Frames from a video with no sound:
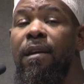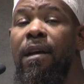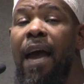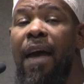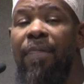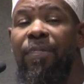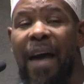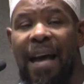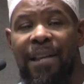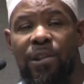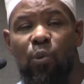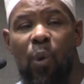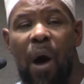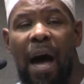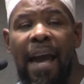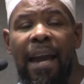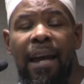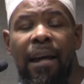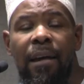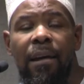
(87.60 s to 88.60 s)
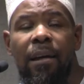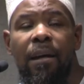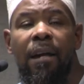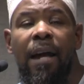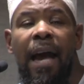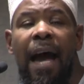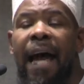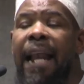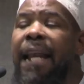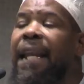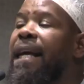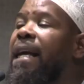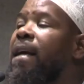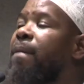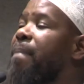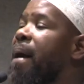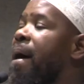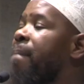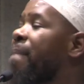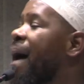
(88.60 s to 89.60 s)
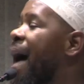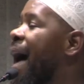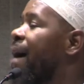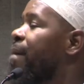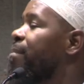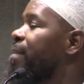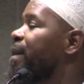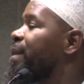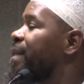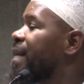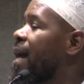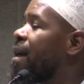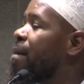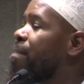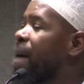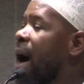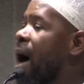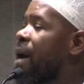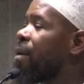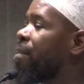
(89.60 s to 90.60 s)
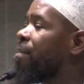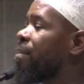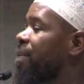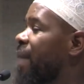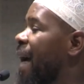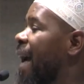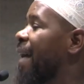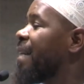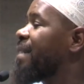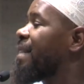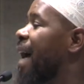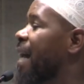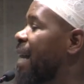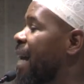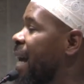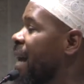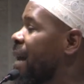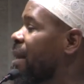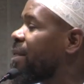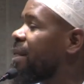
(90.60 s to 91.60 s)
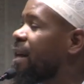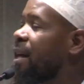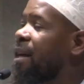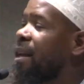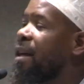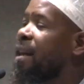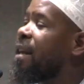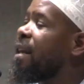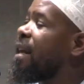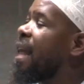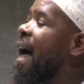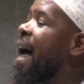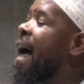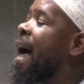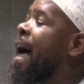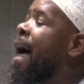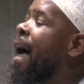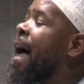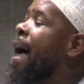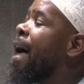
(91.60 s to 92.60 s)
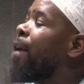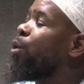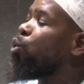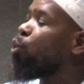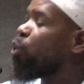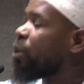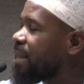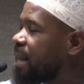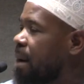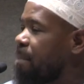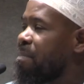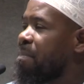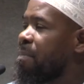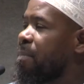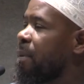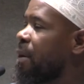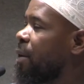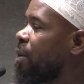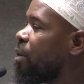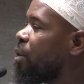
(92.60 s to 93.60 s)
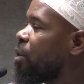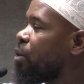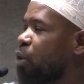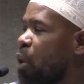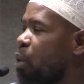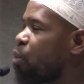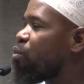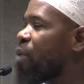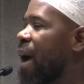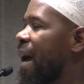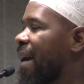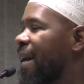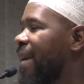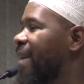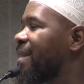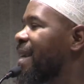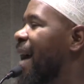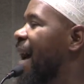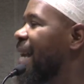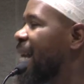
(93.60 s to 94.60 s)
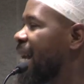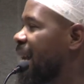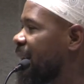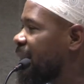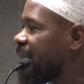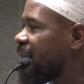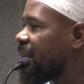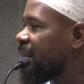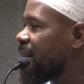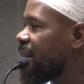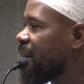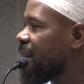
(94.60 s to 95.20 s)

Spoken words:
And that's why Al-Imam Ahmed said about him that his hadith, la yuktab, don't write his hadith.